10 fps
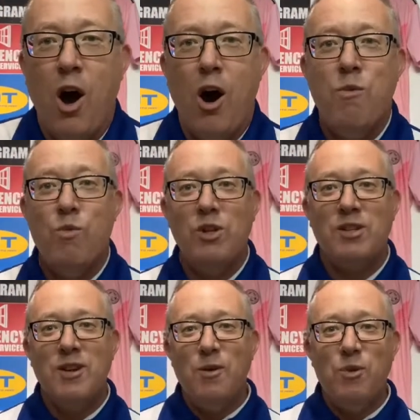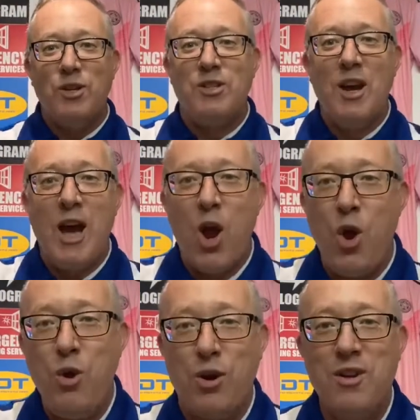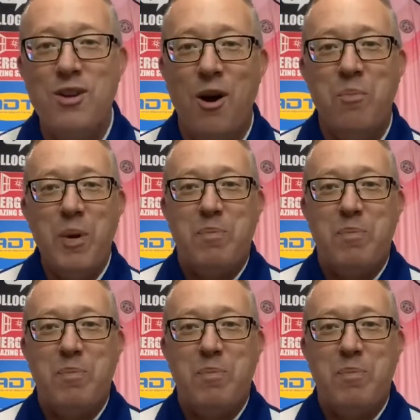Onwards and upwards. Who can not be